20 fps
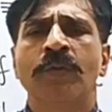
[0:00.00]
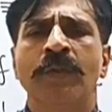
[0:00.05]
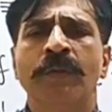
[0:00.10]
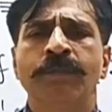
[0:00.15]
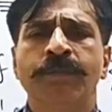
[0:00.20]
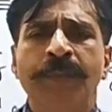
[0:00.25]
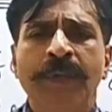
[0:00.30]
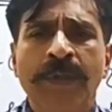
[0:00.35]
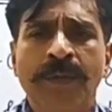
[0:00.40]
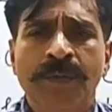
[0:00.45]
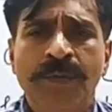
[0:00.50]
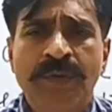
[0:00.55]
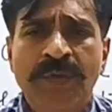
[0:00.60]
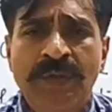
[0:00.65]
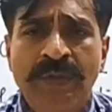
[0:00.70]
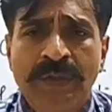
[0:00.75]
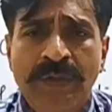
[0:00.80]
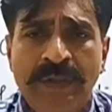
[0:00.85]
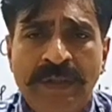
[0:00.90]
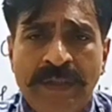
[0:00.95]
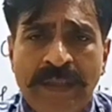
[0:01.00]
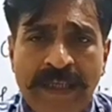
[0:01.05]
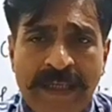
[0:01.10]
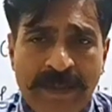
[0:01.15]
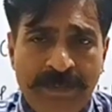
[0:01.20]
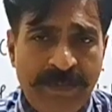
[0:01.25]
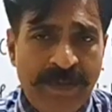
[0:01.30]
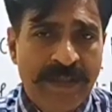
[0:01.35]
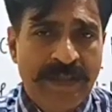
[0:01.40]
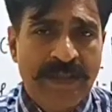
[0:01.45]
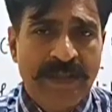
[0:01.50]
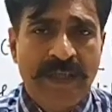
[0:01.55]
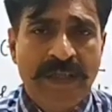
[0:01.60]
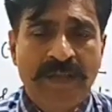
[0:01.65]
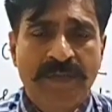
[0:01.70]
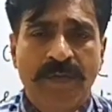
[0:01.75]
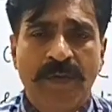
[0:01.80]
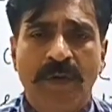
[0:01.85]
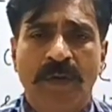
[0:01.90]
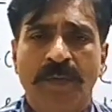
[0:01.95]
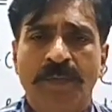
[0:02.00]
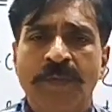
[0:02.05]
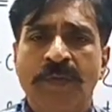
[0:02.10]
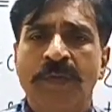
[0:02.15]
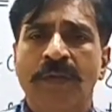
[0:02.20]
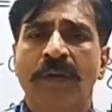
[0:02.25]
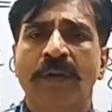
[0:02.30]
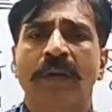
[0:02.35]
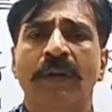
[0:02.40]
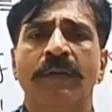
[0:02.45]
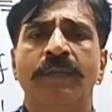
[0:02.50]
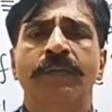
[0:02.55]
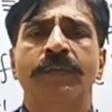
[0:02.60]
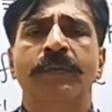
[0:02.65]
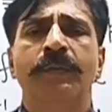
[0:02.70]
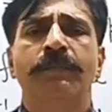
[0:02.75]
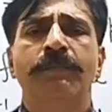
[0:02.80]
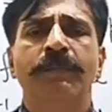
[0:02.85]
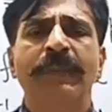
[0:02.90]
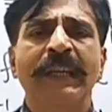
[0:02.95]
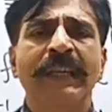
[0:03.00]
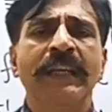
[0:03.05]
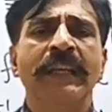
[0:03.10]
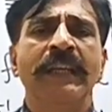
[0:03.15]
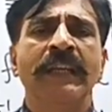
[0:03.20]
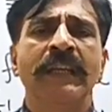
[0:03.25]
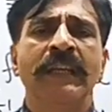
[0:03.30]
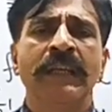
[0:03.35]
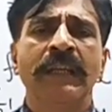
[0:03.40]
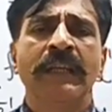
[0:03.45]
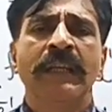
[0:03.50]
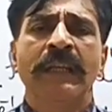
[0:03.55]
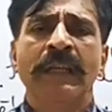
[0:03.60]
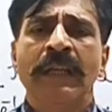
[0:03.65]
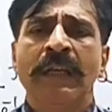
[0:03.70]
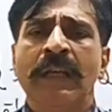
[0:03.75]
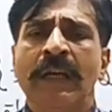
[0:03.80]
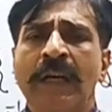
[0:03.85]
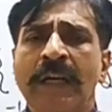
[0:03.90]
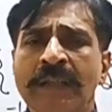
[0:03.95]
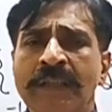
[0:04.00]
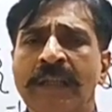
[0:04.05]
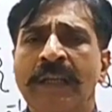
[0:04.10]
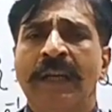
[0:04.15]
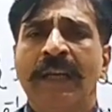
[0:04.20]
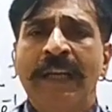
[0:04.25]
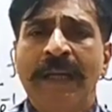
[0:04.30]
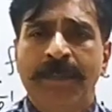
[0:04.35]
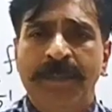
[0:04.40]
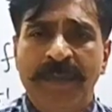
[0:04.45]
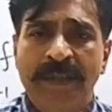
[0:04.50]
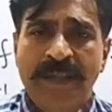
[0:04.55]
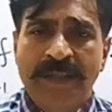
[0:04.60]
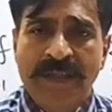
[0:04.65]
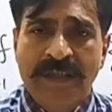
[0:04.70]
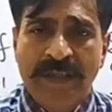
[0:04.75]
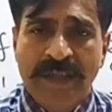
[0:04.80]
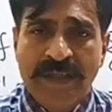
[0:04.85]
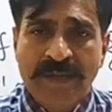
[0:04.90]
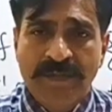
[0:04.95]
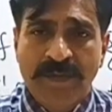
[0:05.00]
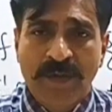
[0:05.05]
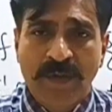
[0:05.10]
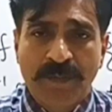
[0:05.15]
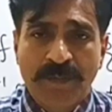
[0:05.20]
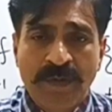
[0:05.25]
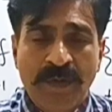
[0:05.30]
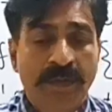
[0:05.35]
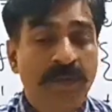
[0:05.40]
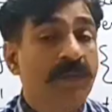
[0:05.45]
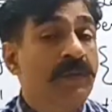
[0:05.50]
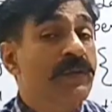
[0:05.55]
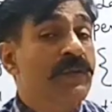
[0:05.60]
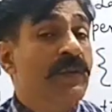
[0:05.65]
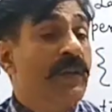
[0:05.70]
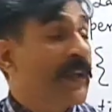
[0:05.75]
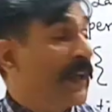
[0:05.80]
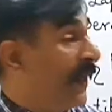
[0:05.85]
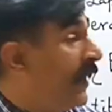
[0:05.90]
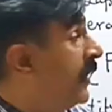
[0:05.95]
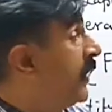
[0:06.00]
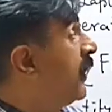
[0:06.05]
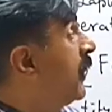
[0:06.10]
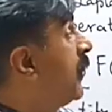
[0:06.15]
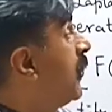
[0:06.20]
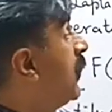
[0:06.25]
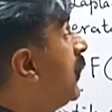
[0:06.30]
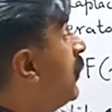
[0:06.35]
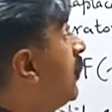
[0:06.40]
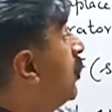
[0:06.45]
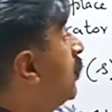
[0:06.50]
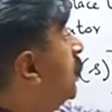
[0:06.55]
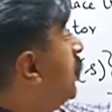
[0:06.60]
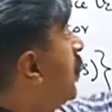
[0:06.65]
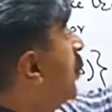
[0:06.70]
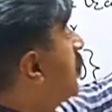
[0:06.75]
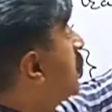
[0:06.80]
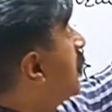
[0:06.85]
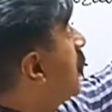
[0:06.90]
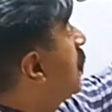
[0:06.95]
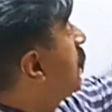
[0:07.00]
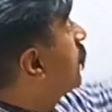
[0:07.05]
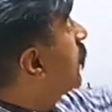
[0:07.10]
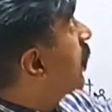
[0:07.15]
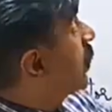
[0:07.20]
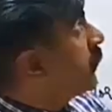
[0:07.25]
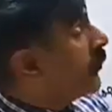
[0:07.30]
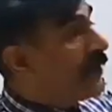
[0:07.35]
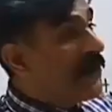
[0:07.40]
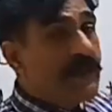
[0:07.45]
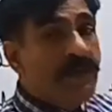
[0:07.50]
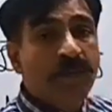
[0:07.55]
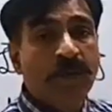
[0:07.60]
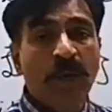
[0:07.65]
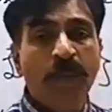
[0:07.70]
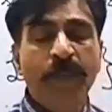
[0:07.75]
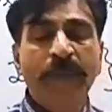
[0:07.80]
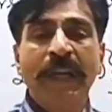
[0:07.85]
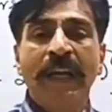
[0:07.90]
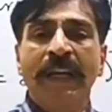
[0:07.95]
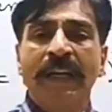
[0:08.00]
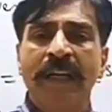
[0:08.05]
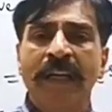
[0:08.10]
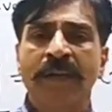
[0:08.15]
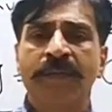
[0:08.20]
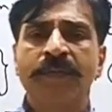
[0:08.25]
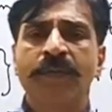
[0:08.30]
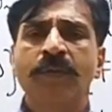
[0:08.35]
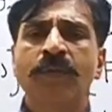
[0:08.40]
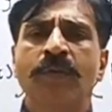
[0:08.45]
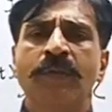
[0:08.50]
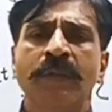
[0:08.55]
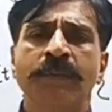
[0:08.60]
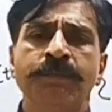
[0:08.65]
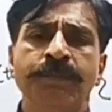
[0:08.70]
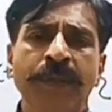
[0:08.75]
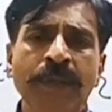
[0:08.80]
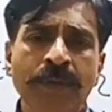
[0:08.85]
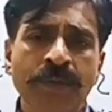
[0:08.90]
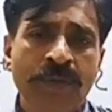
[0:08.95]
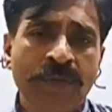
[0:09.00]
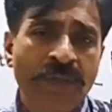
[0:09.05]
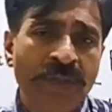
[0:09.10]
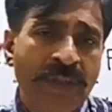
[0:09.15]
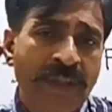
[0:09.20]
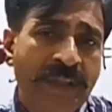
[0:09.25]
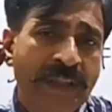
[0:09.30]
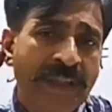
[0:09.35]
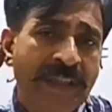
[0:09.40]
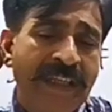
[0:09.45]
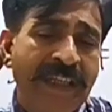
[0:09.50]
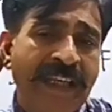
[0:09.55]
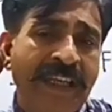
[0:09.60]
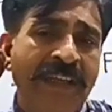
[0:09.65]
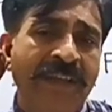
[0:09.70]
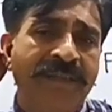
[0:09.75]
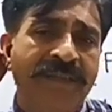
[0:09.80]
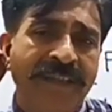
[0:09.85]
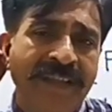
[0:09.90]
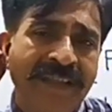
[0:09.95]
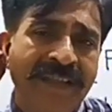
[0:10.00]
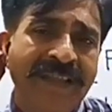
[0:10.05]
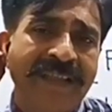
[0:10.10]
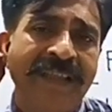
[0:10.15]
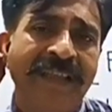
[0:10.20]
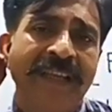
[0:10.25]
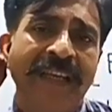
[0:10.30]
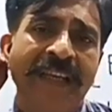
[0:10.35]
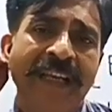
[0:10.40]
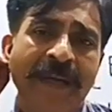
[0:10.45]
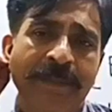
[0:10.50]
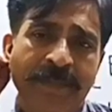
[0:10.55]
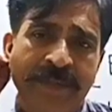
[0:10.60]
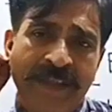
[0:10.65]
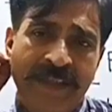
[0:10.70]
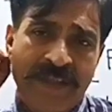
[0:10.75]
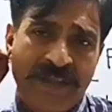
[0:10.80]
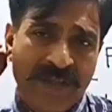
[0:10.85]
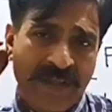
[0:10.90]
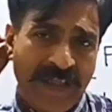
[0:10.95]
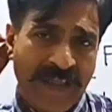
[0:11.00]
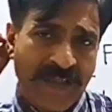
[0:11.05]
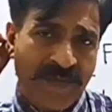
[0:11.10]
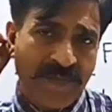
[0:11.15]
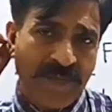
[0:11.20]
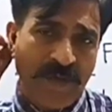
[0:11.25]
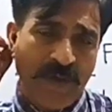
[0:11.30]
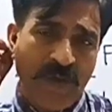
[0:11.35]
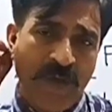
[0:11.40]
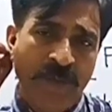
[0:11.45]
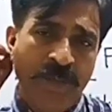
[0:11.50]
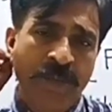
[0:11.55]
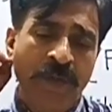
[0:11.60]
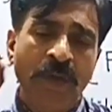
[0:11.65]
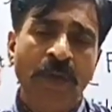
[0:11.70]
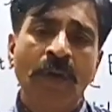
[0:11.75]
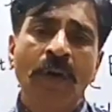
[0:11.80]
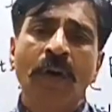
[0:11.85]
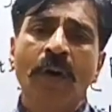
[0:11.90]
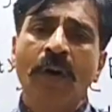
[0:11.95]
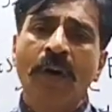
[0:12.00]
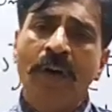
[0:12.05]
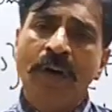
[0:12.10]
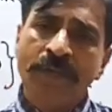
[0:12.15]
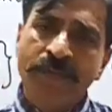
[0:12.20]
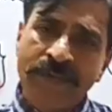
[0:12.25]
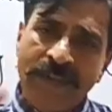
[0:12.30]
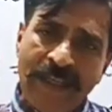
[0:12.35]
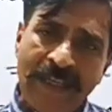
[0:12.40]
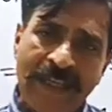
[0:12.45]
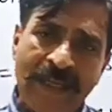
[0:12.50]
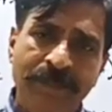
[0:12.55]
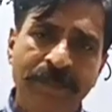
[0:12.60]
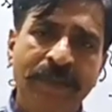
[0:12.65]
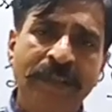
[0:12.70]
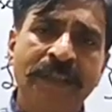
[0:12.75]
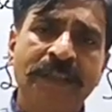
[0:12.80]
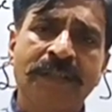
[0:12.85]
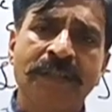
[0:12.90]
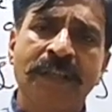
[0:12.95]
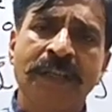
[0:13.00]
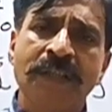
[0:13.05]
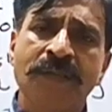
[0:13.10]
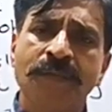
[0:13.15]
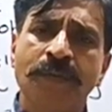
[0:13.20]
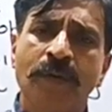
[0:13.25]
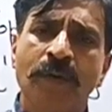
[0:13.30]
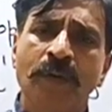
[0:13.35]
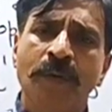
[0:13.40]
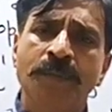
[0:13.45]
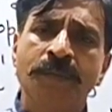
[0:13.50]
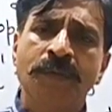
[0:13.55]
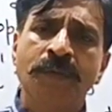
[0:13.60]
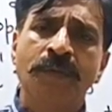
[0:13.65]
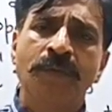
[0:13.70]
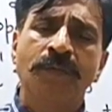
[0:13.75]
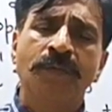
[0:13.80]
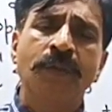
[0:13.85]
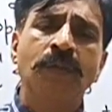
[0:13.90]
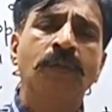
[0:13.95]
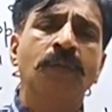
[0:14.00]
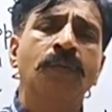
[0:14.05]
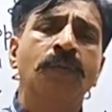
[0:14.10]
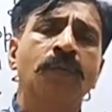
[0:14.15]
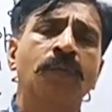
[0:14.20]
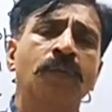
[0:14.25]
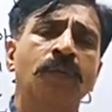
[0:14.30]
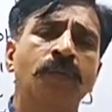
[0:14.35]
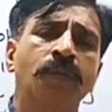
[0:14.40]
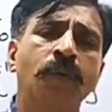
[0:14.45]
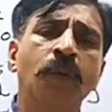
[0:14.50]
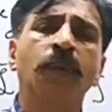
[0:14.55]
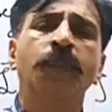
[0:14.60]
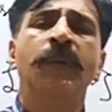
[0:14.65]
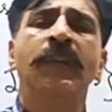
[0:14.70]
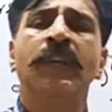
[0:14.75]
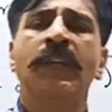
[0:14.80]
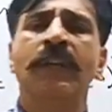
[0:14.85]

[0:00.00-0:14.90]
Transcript: compute the Laplace transforms of many other Laplace transform. These three formulas would be enough to compute the inverse Laplace transform of the Laplace transforms which would be